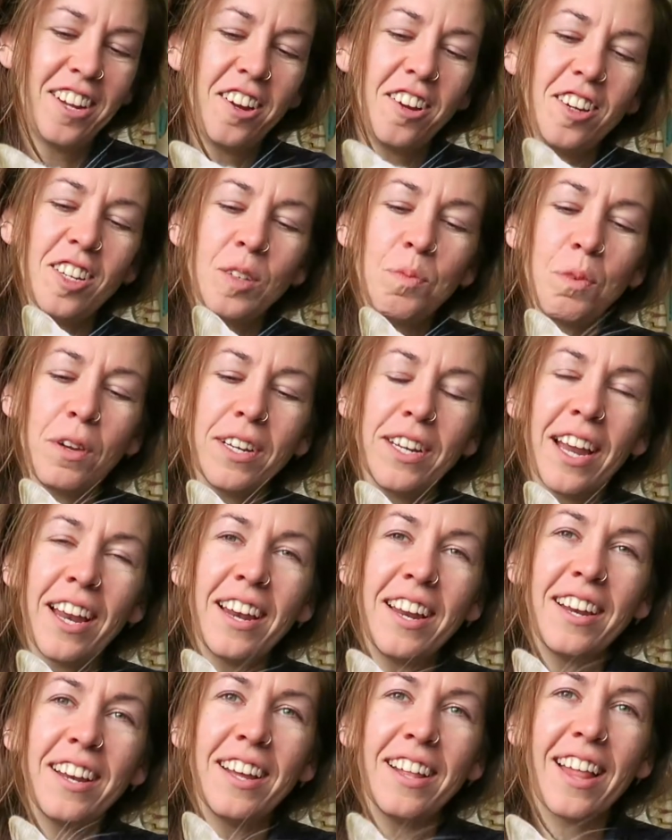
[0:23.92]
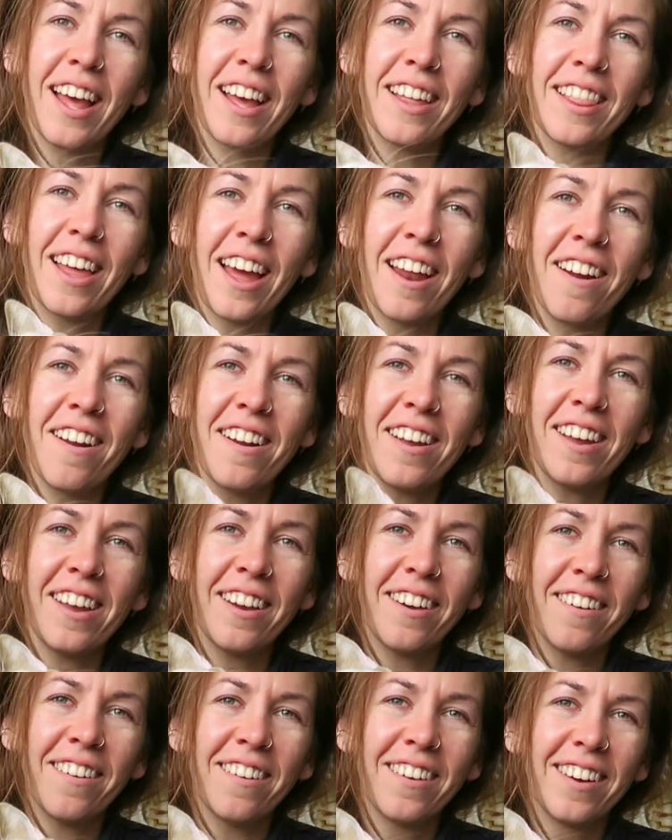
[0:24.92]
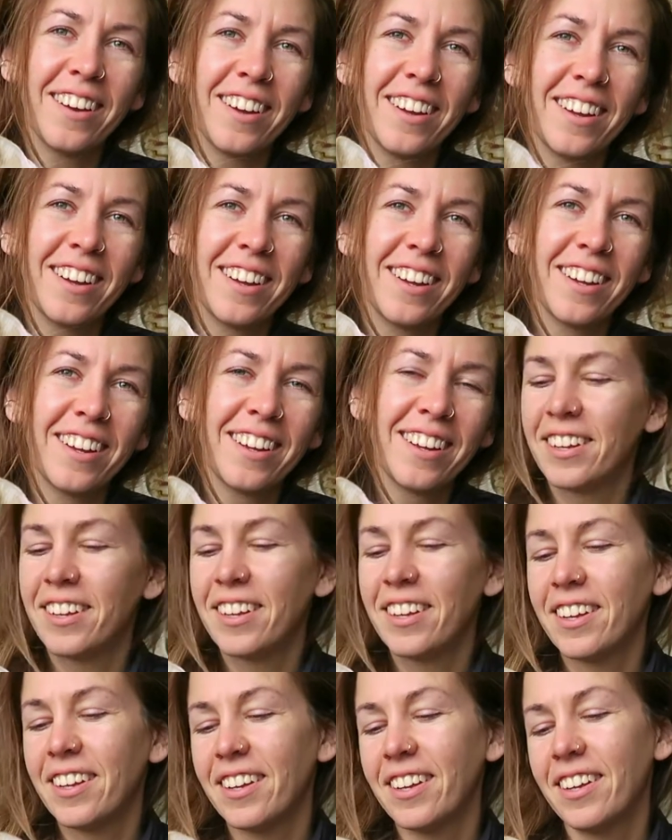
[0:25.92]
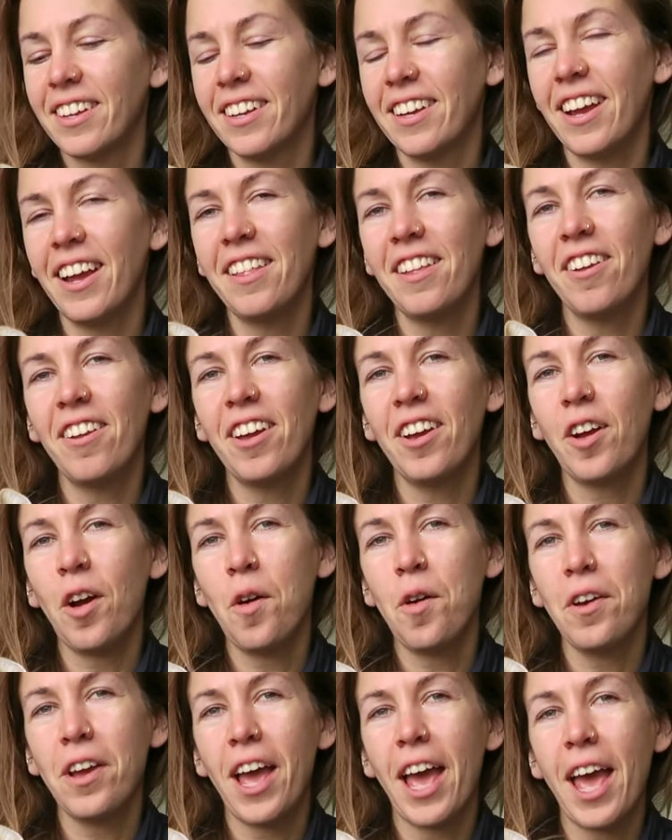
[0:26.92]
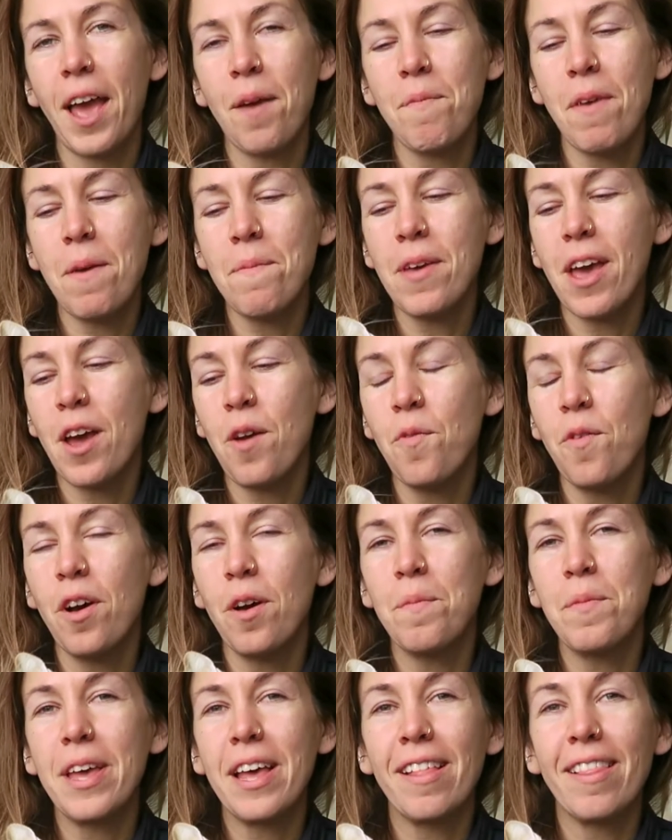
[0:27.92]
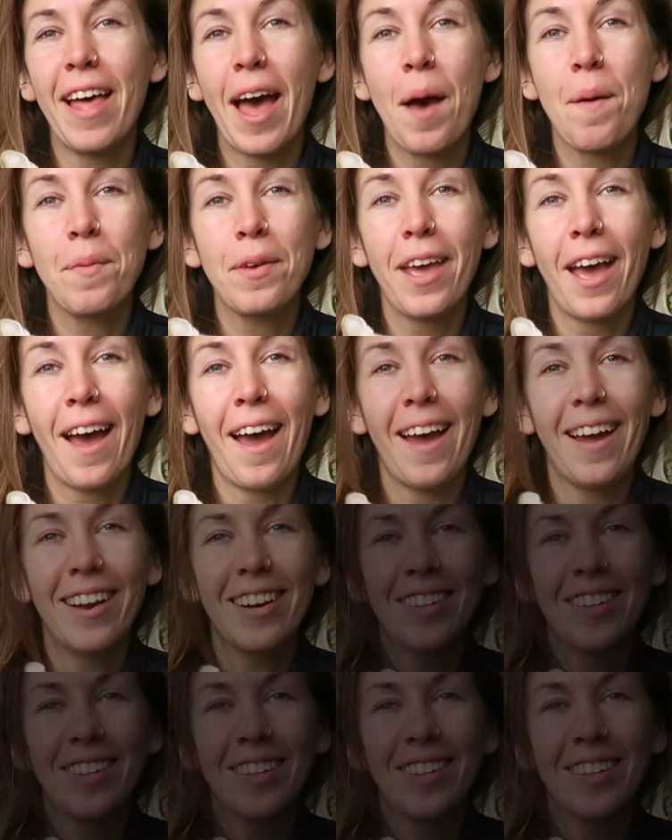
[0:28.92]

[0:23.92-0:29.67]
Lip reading: You're just pretending to like that, aren't you? And you're like, okay, maybe I will be a lap cat.